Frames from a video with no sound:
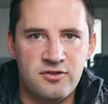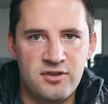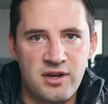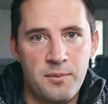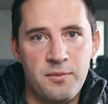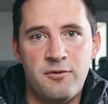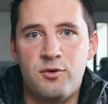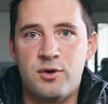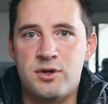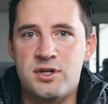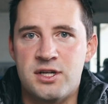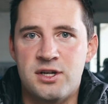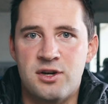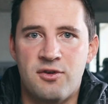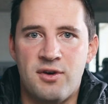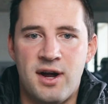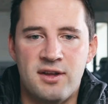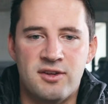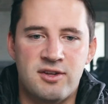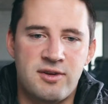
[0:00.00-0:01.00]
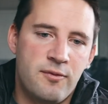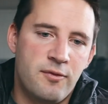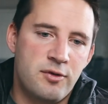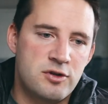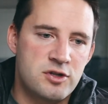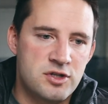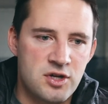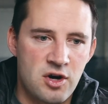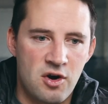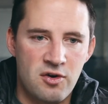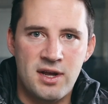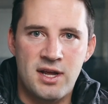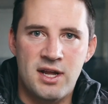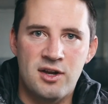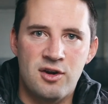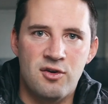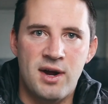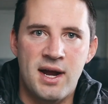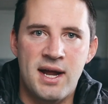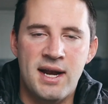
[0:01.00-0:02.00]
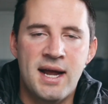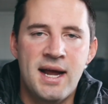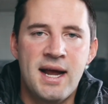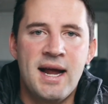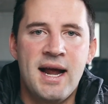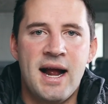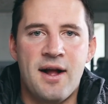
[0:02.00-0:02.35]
some of which integrate, some of which don't integrate,